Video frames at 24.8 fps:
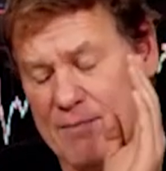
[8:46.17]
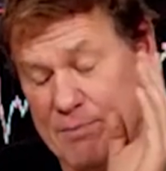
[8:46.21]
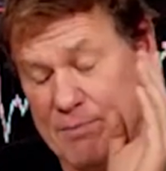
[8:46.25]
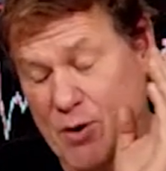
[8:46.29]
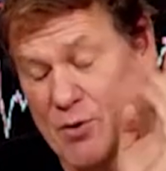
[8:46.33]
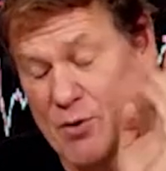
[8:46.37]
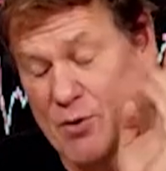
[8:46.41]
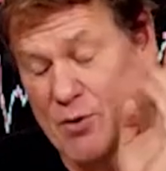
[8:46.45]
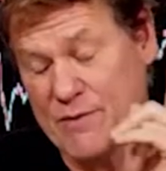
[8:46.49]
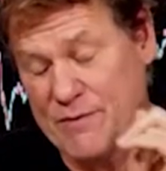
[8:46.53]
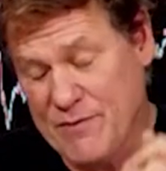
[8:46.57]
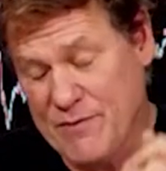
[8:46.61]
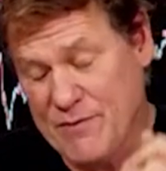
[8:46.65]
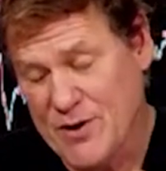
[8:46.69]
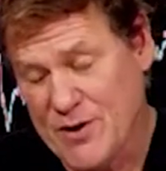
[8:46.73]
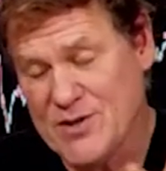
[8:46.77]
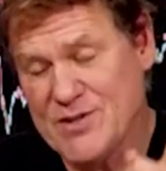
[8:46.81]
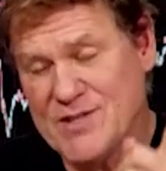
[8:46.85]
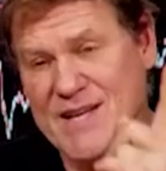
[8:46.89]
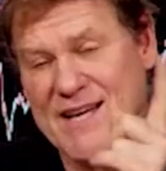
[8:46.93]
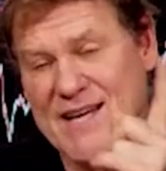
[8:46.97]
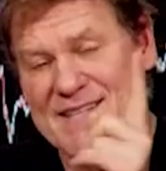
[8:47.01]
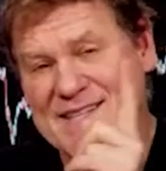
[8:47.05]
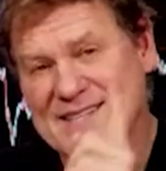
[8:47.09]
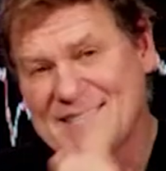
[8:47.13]
both the
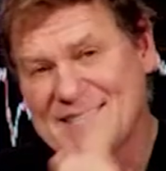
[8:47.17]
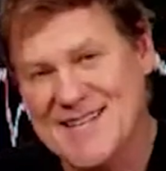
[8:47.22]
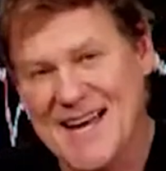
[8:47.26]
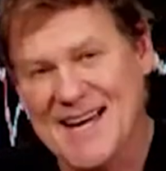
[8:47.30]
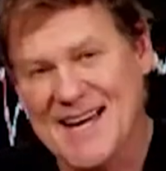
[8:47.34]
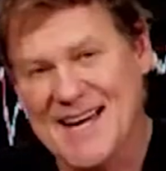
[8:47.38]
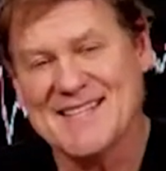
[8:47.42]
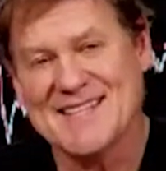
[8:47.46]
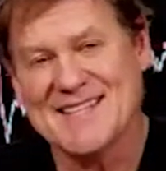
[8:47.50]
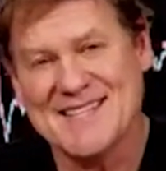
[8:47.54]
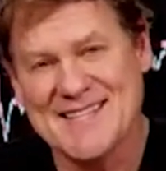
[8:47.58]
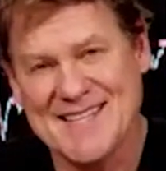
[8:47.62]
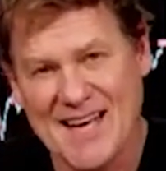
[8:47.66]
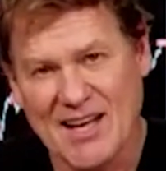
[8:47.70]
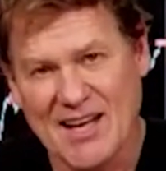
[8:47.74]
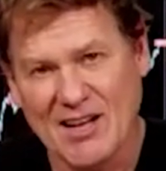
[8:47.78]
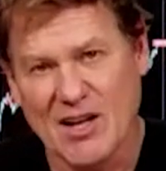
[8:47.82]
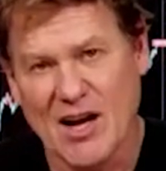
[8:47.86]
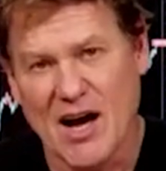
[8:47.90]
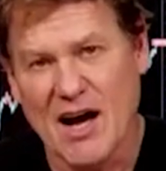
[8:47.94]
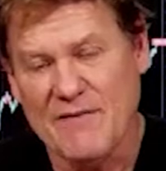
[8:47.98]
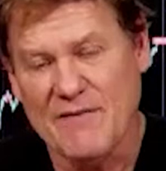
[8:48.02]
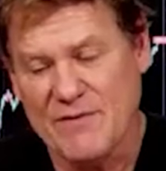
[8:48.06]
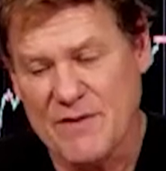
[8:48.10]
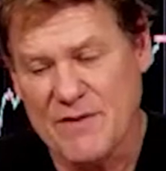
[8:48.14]
first and second
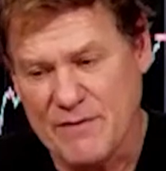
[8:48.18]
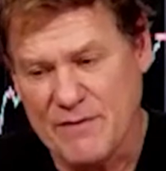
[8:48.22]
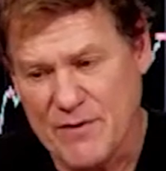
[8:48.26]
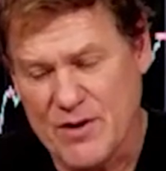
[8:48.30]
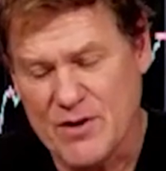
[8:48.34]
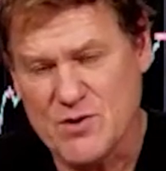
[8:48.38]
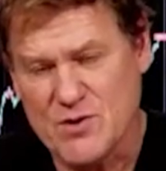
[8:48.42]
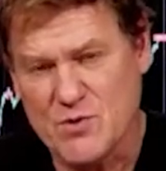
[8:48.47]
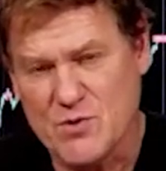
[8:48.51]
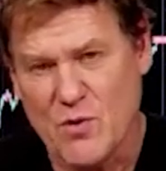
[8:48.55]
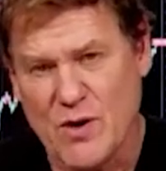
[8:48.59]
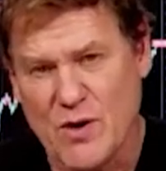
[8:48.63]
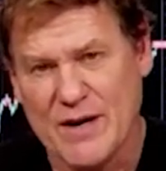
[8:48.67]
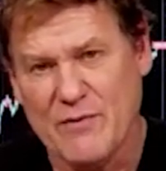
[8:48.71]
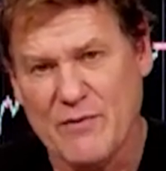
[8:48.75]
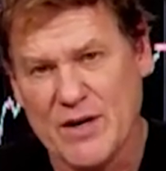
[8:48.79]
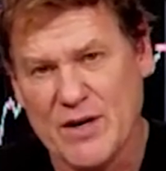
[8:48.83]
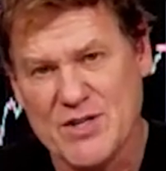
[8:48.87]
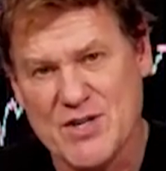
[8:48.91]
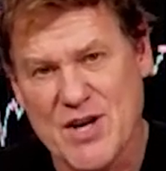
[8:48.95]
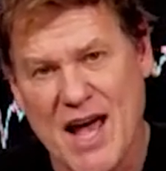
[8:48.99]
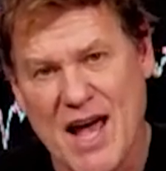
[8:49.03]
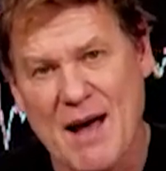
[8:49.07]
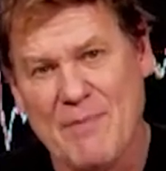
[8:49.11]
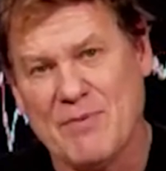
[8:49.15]
sell-off, the first one of
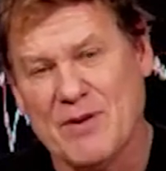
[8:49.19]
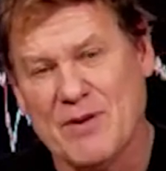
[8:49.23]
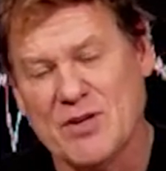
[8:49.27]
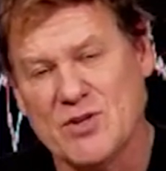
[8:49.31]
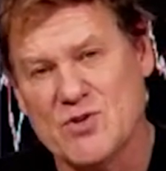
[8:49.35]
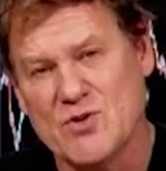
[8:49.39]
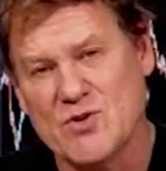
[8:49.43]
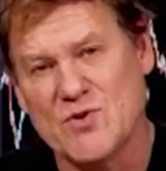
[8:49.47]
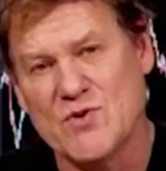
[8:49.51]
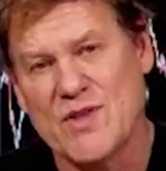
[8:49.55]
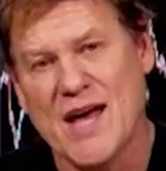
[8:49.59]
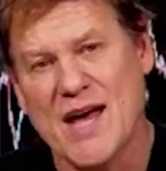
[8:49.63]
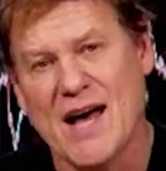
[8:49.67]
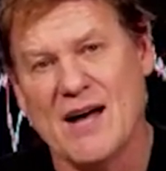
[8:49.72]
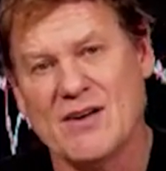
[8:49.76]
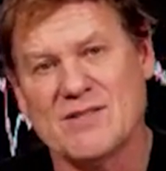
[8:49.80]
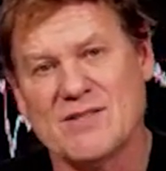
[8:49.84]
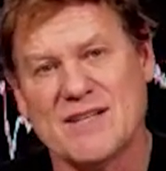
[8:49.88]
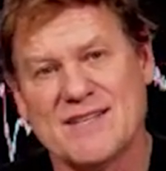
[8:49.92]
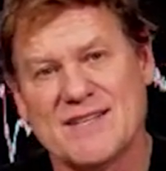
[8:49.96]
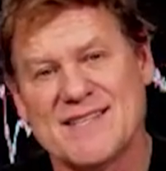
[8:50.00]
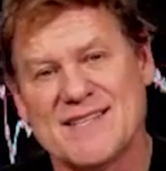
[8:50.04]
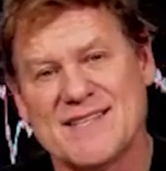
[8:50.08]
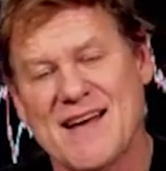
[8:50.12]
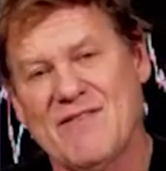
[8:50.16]
which happened in
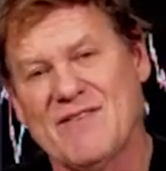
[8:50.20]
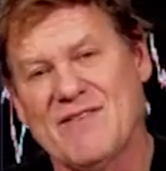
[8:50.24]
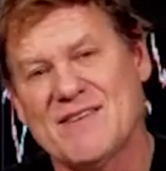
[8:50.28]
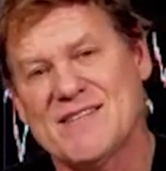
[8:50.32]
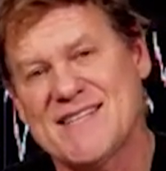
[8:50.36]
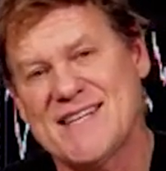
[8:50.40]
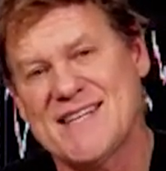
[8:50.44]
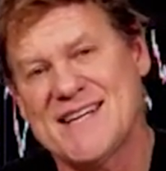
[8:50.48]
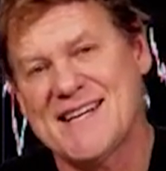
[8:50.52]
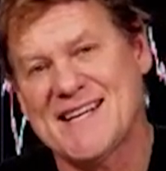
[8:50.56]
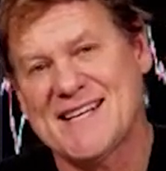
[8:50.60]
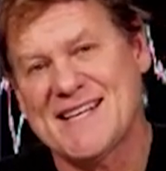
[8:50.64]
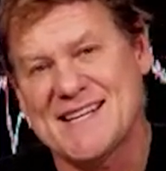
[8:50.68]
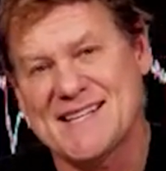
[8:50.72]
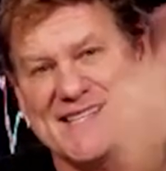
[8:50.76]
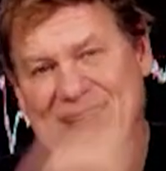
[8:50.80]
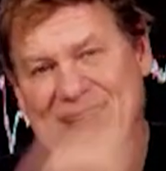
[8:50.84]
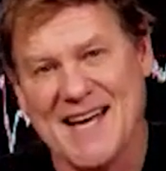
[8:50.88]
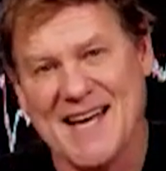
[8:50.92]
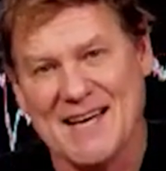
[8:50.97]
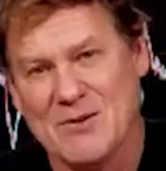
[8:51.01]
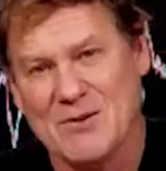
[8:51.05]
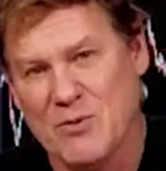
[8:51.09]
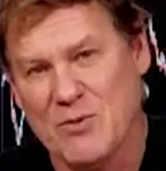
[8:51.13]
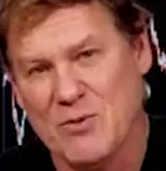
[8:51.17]
2017 and the
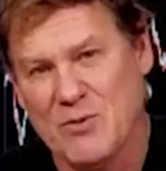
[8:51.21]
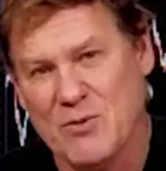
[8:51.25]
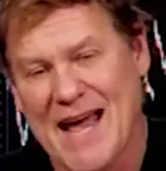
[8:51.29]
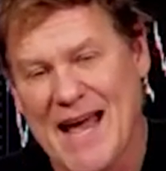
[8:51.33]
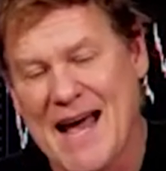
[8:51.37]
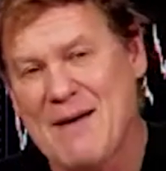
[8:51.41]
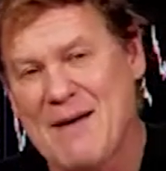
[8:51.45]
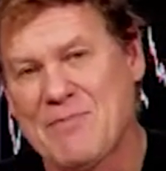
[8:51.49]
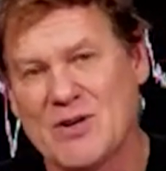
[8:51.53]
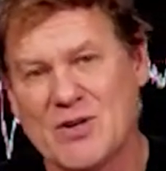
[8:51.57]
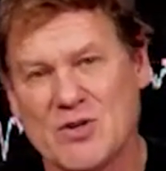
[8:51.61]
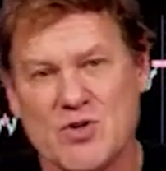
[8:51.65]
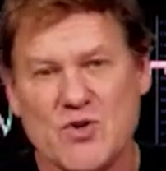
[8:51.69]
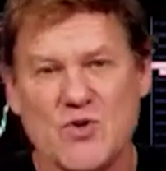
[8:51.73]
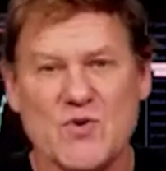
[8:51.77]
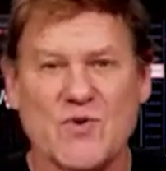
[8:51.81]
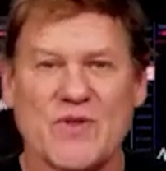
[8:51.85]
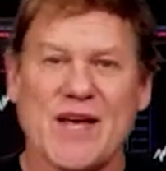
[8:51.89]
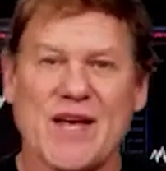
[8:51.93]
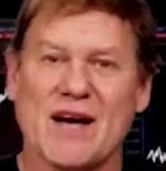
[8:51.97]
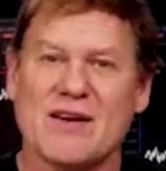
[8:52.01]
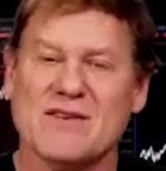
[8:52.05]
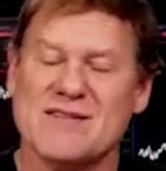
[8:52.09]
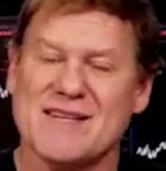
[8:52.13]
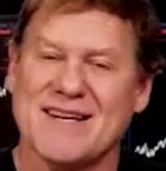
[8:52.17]
second one happened in
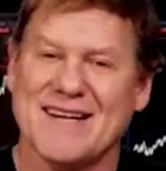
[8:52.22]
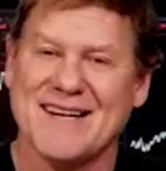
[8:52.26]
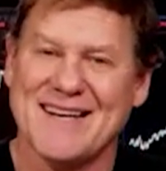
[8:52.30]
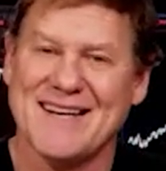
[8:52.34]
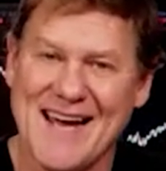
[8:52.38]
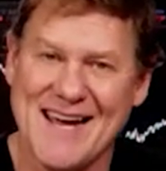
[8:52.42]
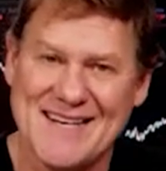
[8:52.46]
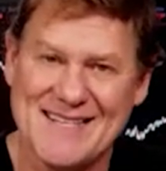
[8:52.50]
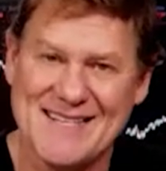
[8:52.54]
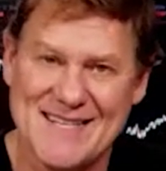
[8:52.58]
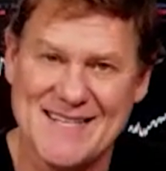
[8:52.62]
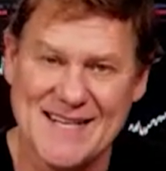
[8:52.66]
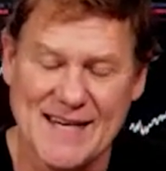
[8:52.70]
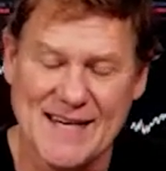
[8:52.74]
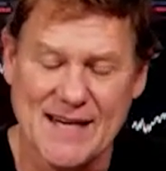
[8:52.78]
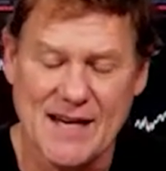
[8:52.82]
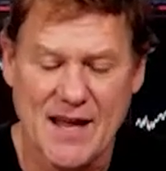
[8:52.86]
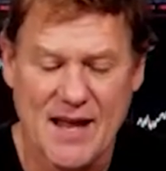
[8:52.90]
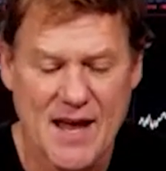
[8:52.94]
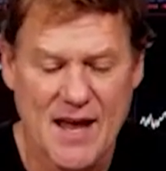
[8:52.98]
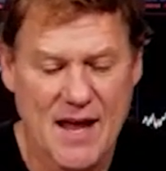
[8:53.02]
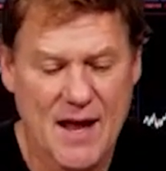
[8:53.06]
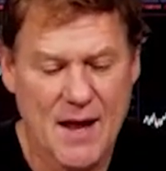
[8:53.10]
2019.